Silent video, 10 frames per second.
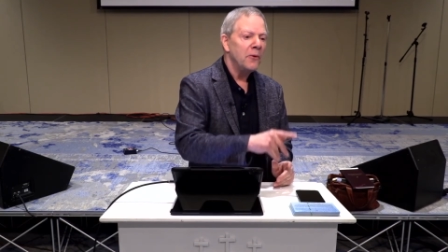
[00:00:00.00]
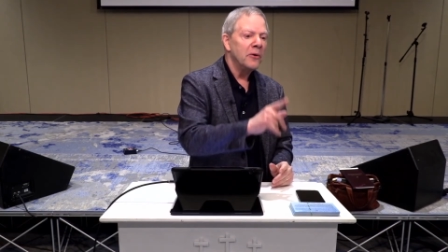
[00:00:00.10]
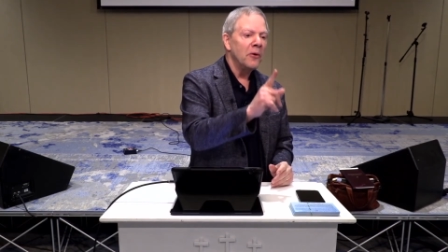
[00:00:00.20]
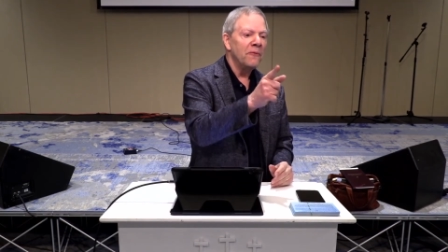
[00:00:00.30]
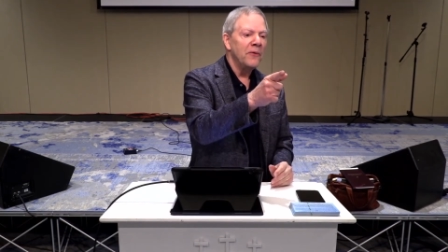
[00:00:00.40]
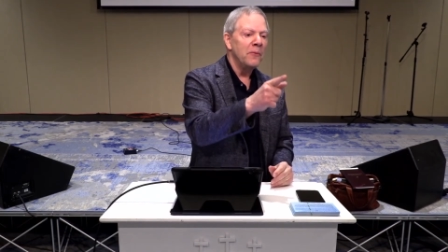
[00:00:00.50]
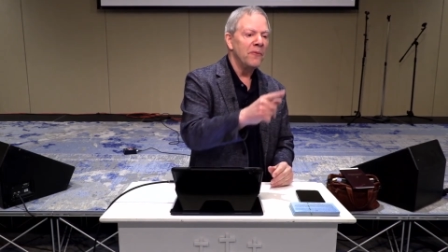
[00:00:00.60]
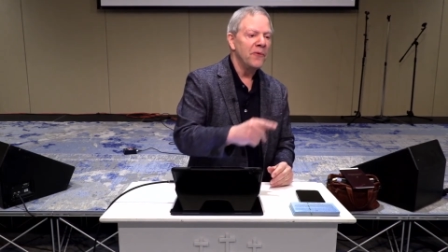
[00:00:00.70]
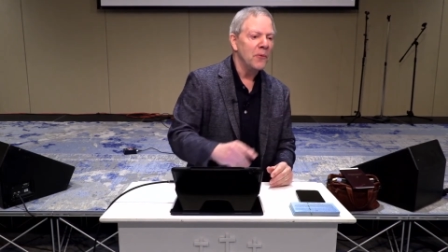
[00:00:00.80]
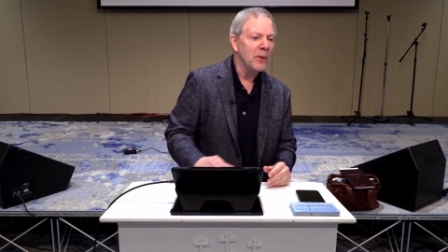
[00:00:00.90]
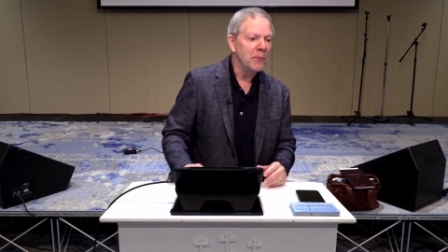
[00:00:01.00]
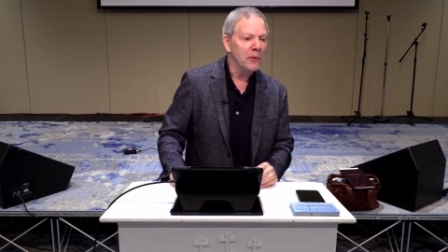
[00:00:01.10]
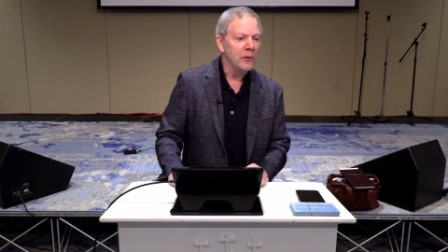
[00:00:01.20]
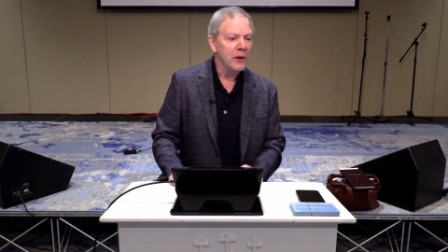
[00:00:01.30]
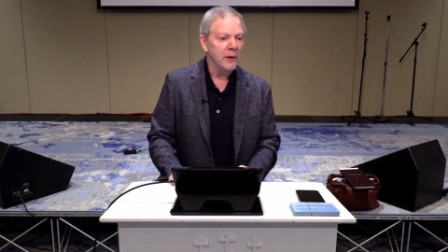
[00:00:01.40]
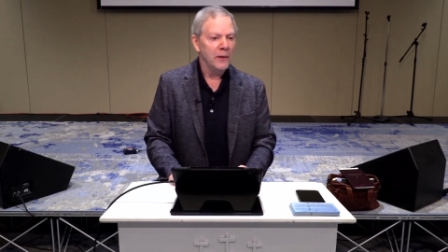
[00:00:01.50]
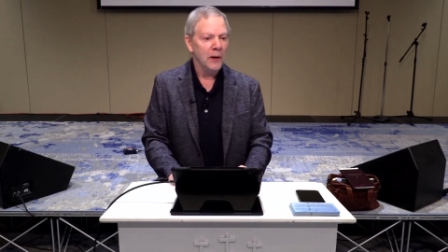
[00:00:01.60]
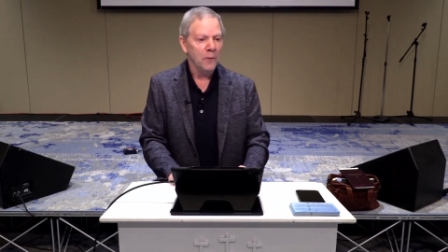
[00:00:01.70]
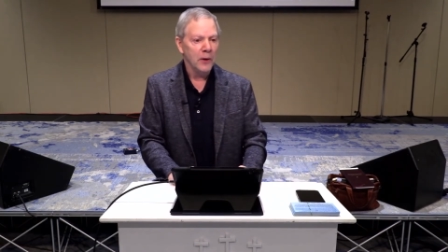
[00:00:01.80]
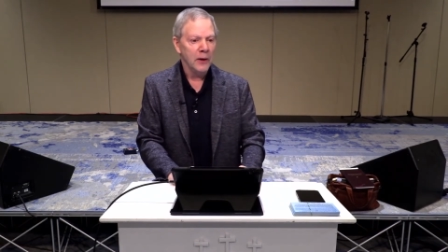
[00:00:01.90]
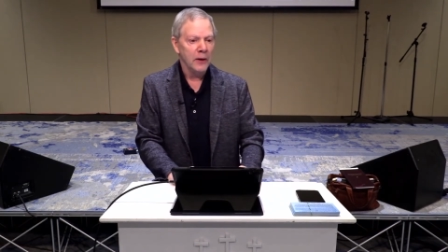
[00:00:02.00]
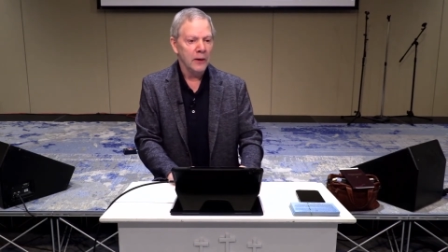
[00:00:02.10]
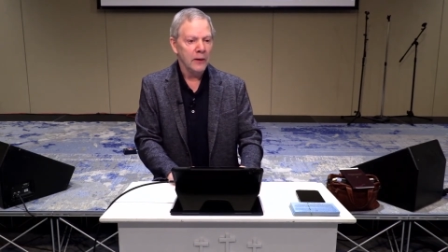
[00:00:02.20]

do so few people look at it that way?